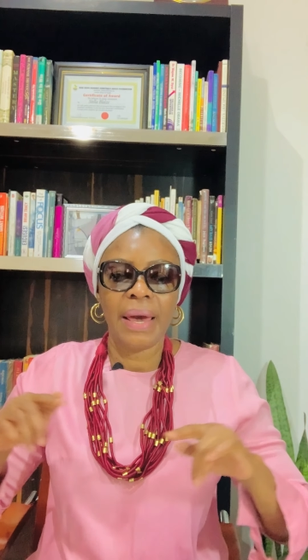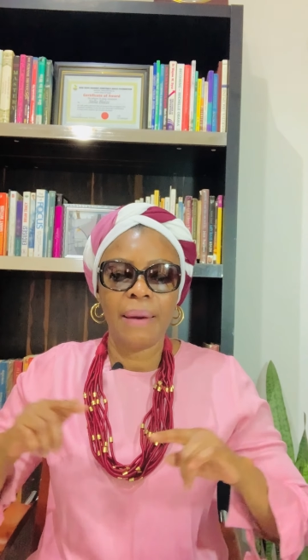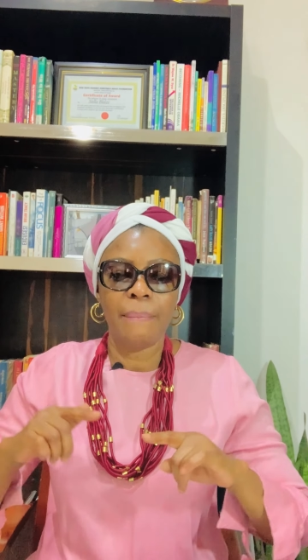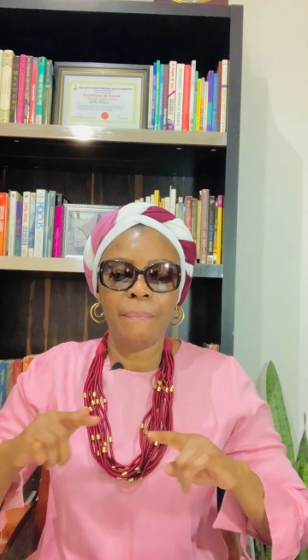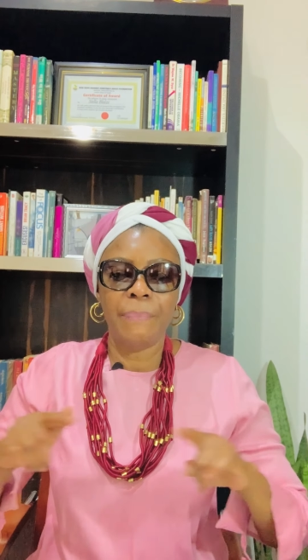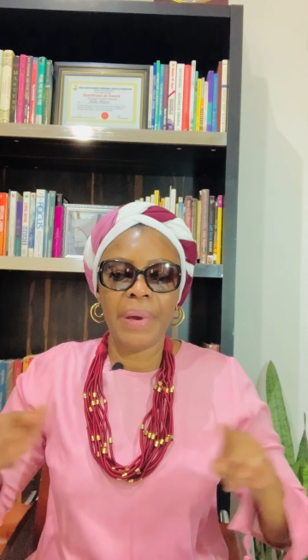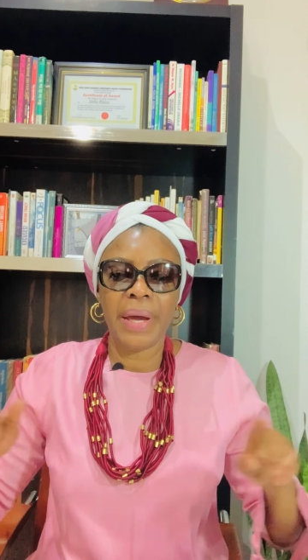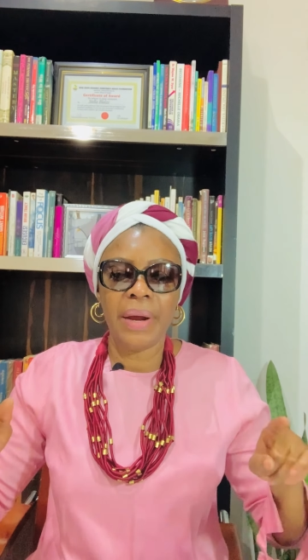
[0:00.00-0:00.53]

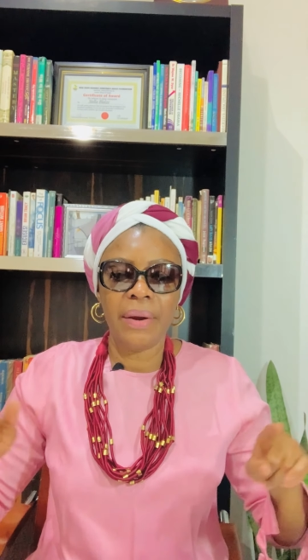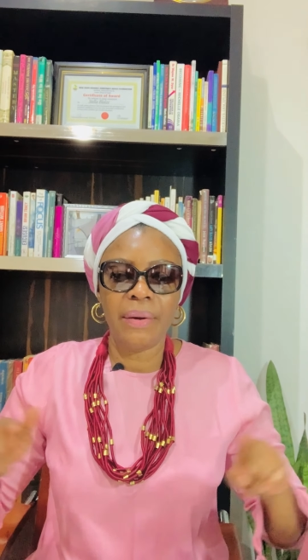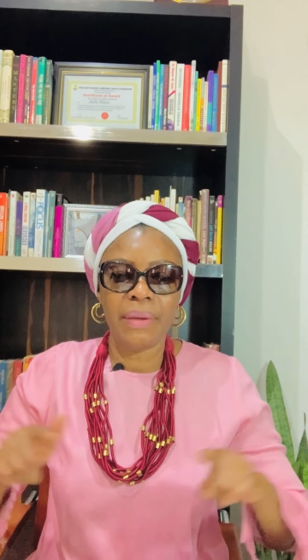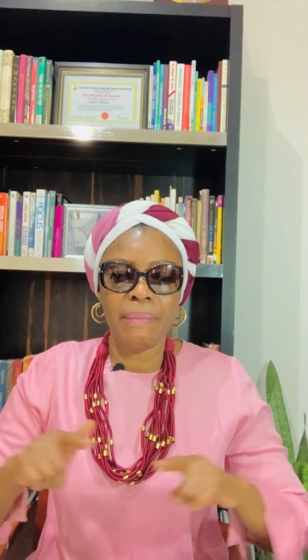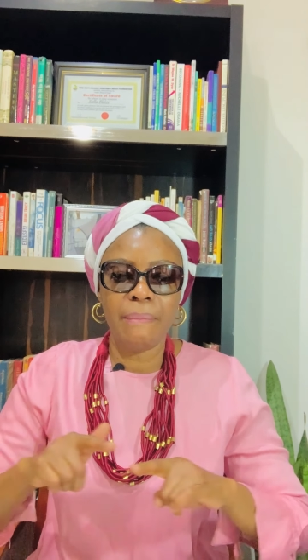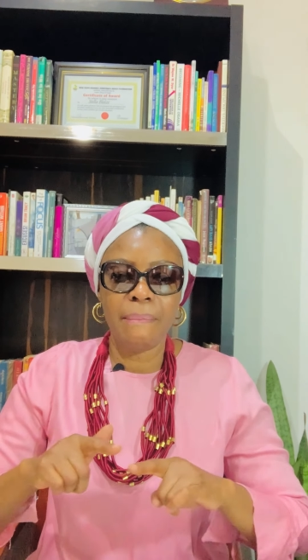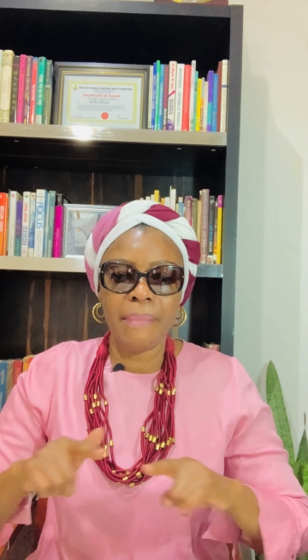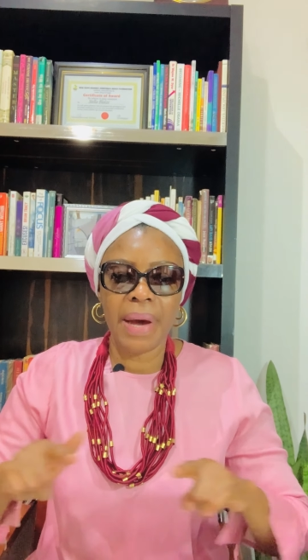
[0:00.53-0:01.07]
bear
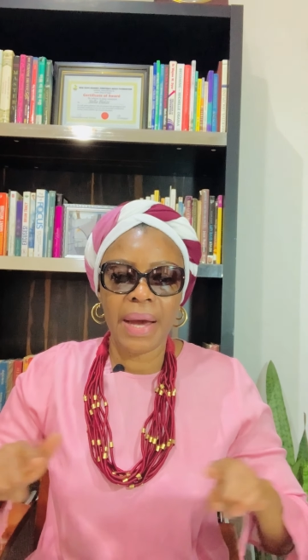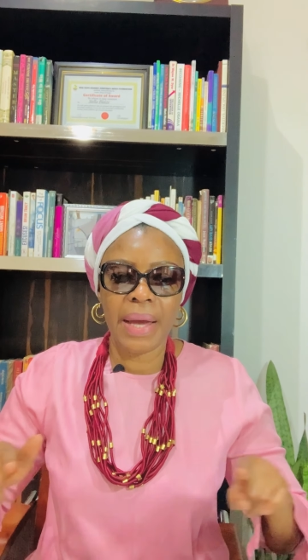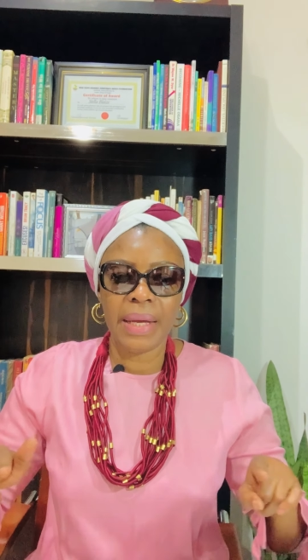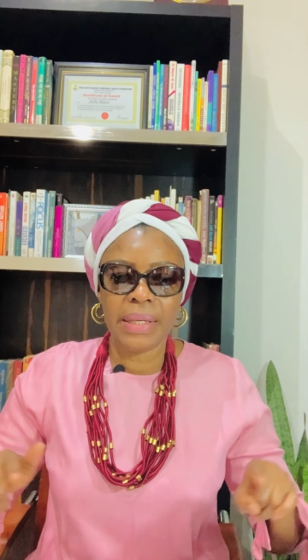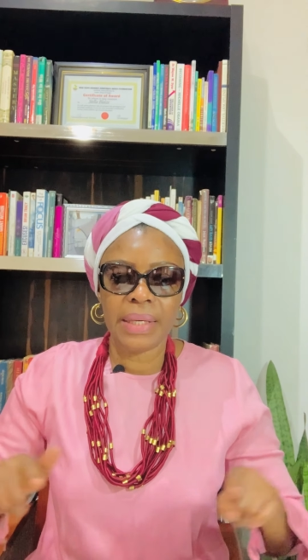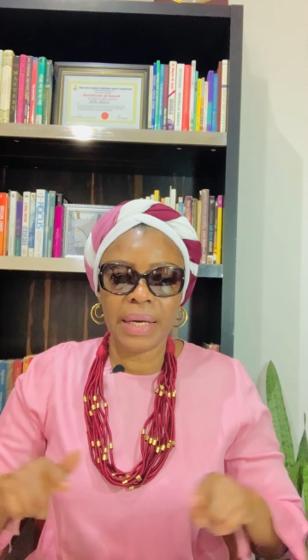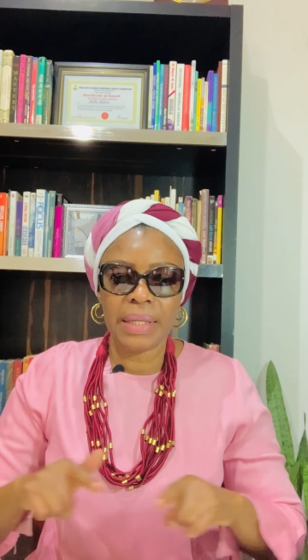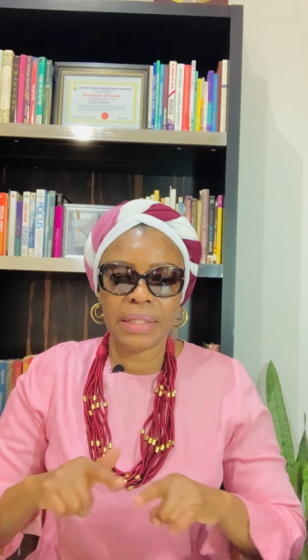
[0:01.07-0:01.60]
in
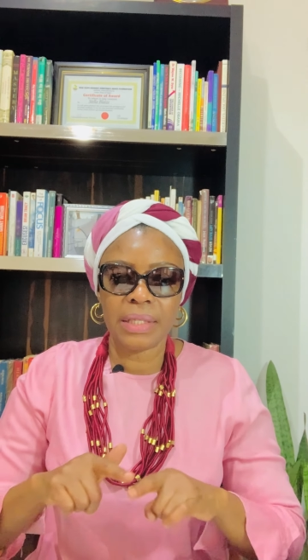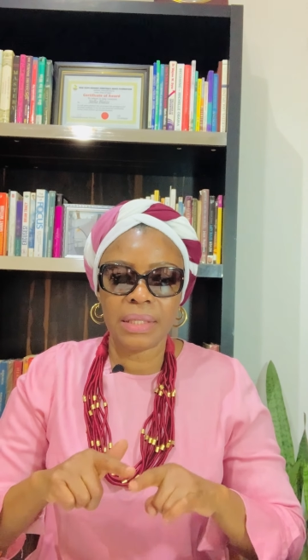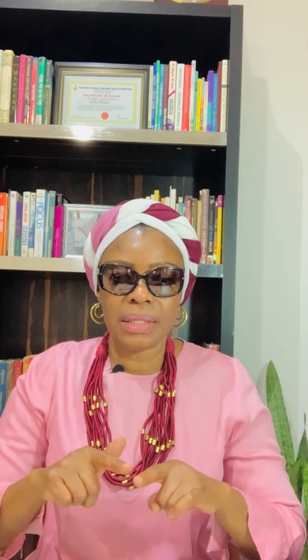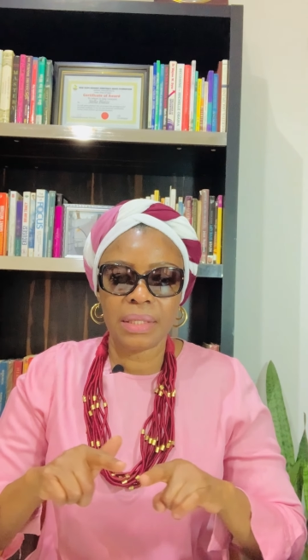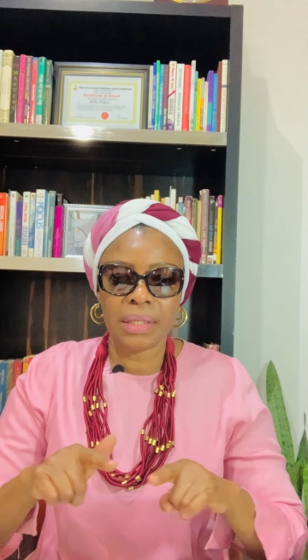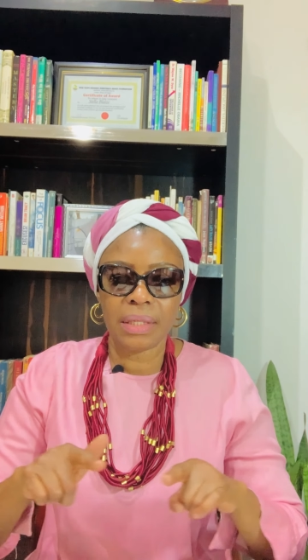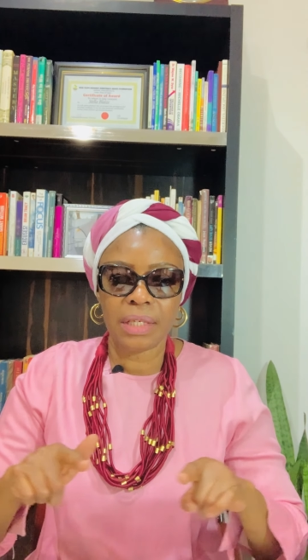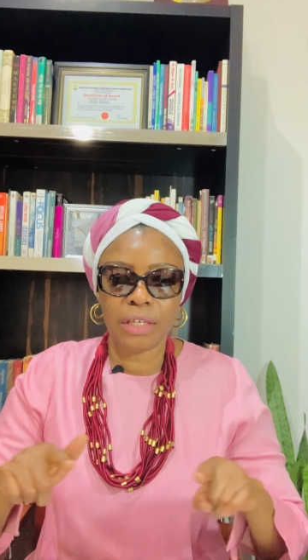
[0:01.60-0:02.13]
mind that
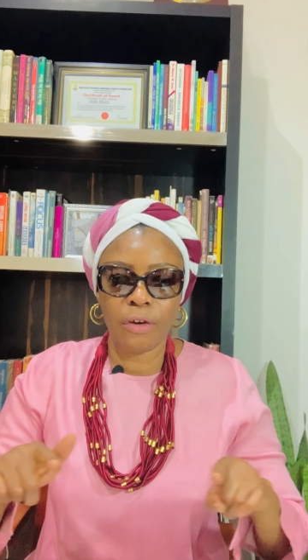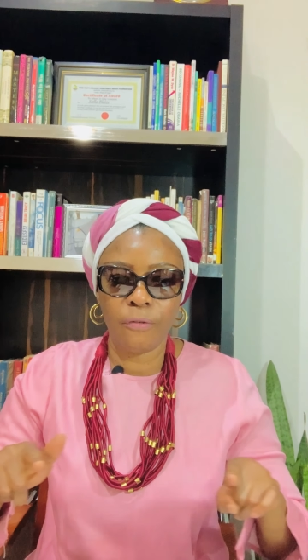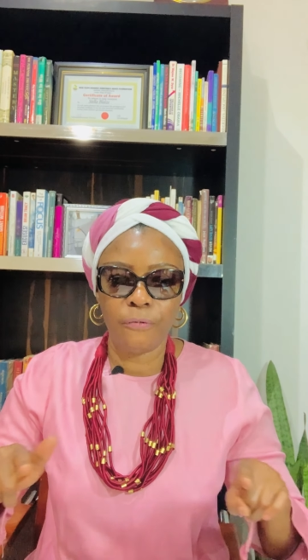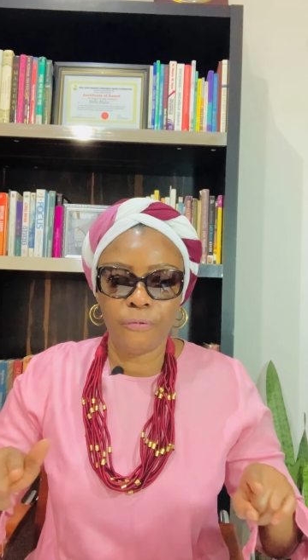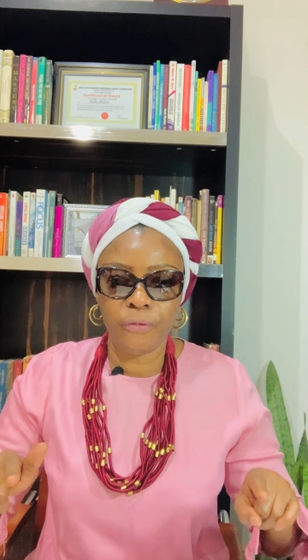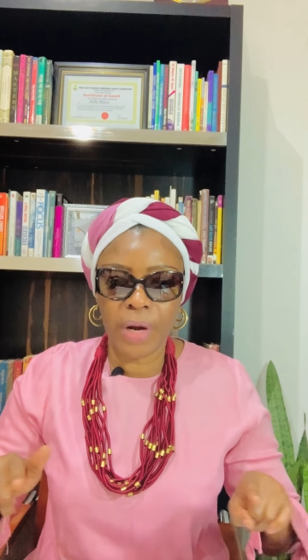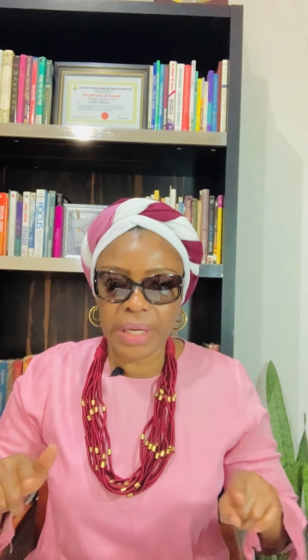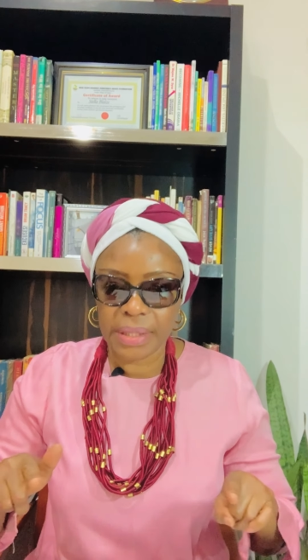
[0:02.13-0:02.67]
your
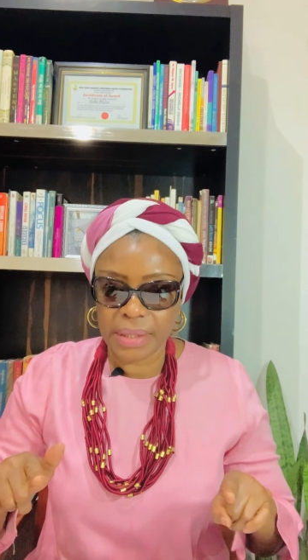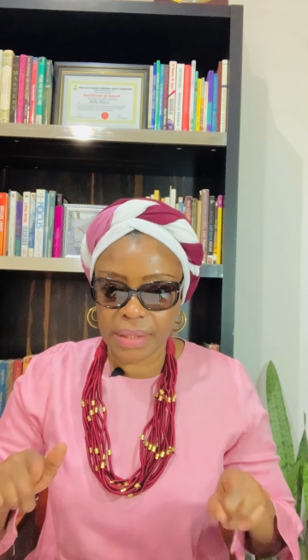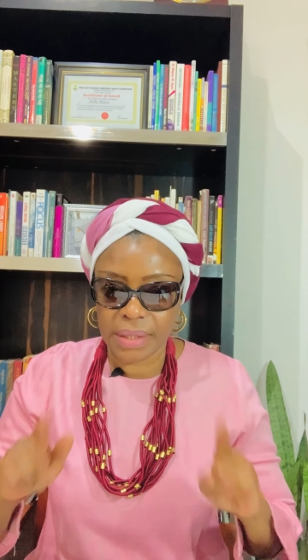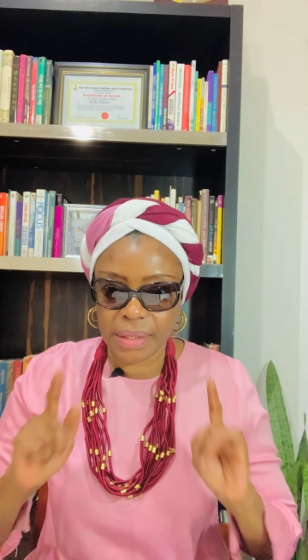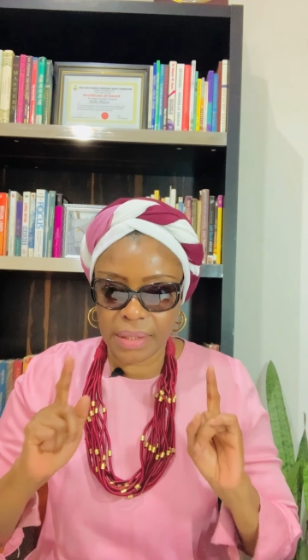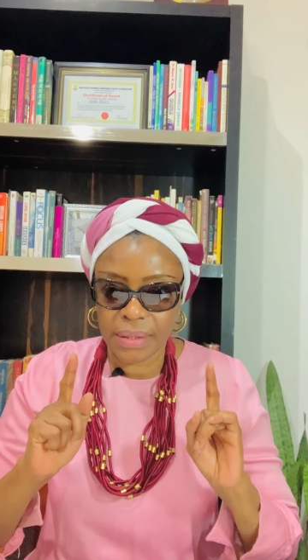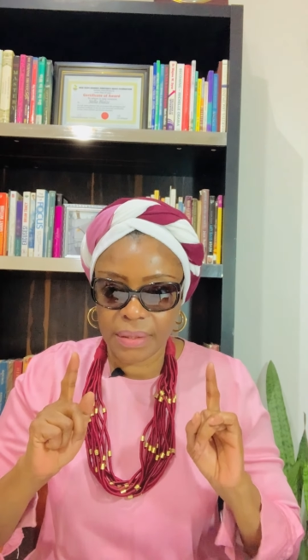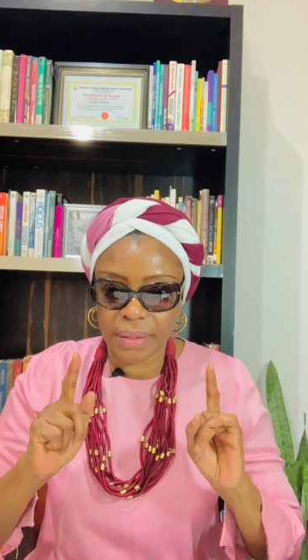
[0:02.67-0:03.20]

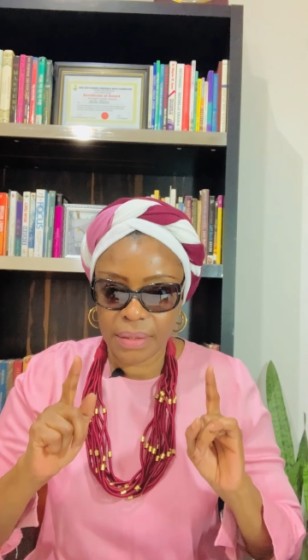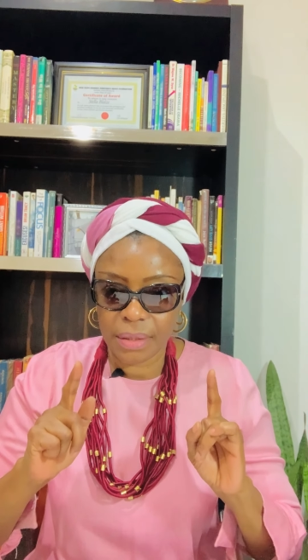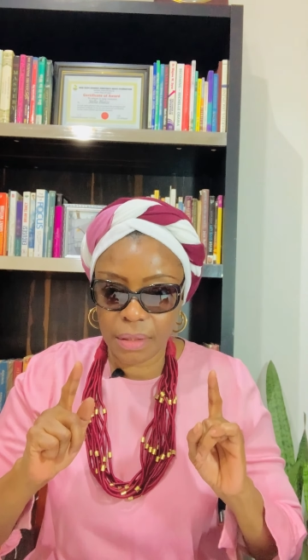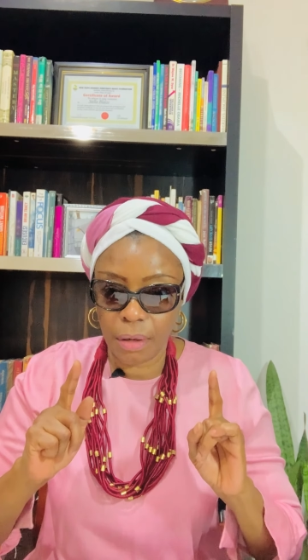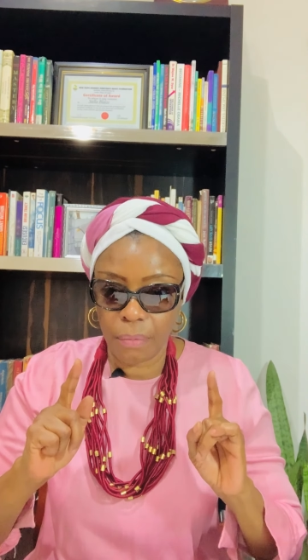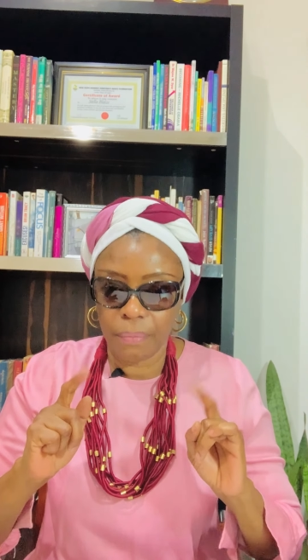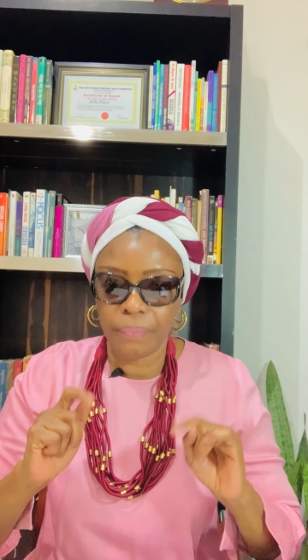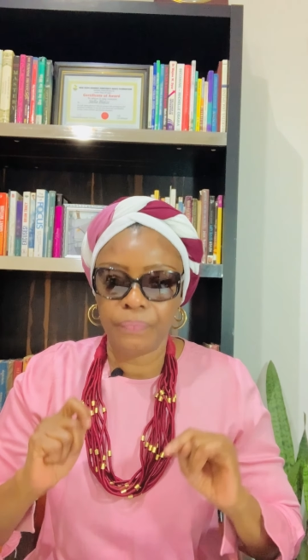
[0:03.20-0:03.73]
friends,
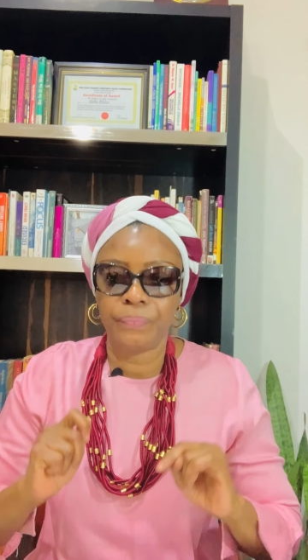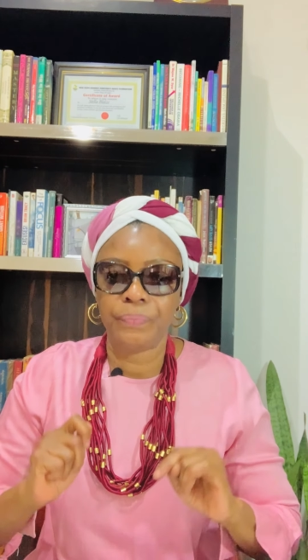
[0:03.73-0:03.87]
some,